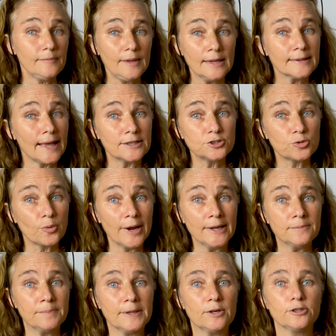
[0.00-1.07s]
that's
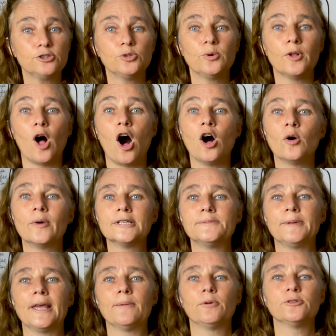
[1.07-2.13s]
great because you will always
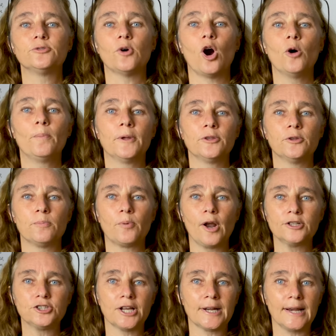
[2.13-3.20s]
be able to open the
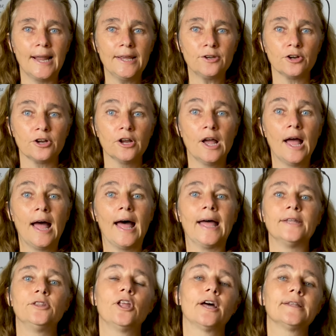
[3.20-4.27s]
project later
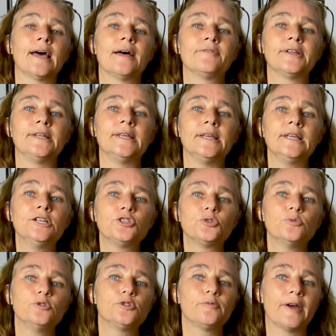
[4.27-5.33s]
and not have any
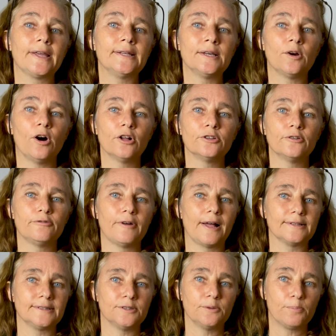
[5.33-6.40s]
issues finding all the
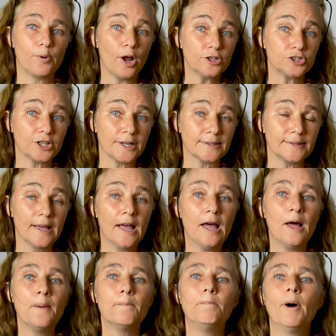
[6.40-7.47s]
files in the project.
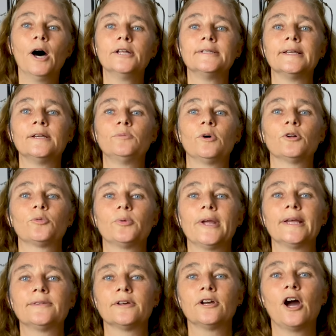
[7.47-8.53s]
But it will
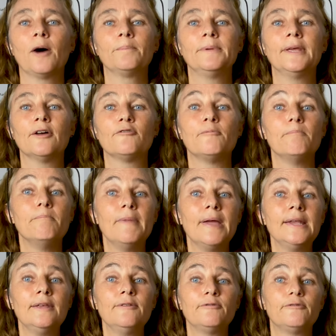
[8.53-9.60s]
create a copy of
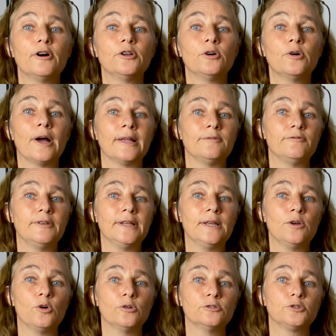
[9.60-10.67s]
many photo and
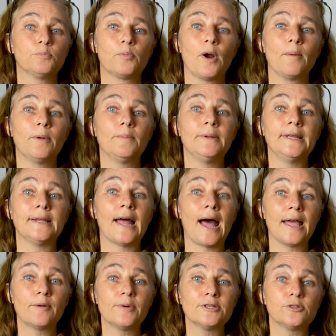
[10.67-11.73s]
videos, probably in
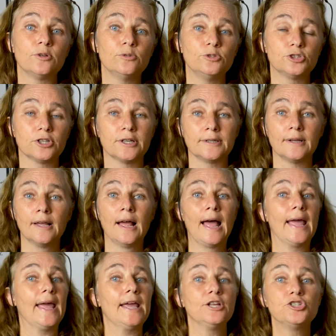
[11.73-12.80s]
high resolution,
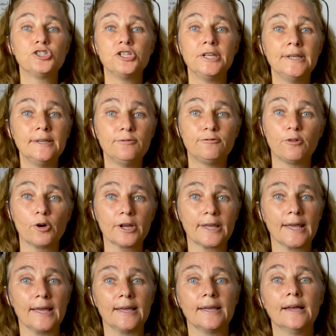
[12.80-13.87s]
HD,
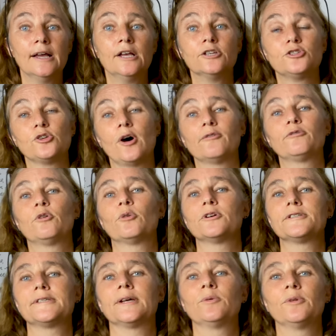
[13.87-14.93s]
4K. So, of
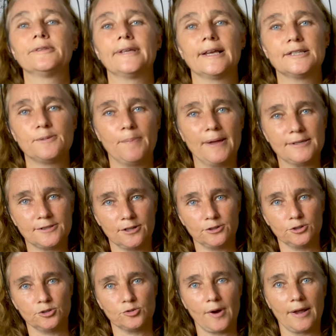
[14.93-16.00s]
course, it will take space on
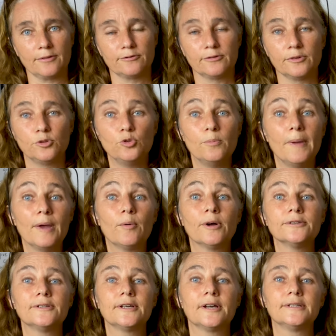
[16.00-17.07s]
your drive. You may
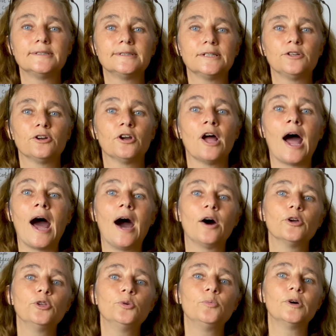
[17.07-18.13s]
want to consider how
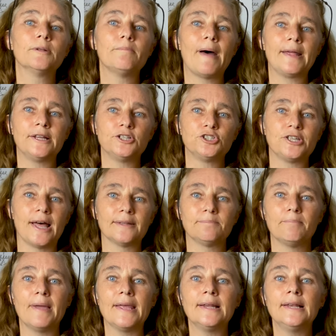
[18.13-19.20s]
you will manage that
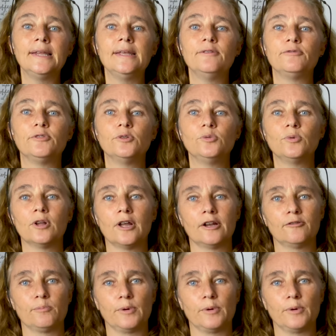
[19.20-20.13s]
mainly if you do a lot of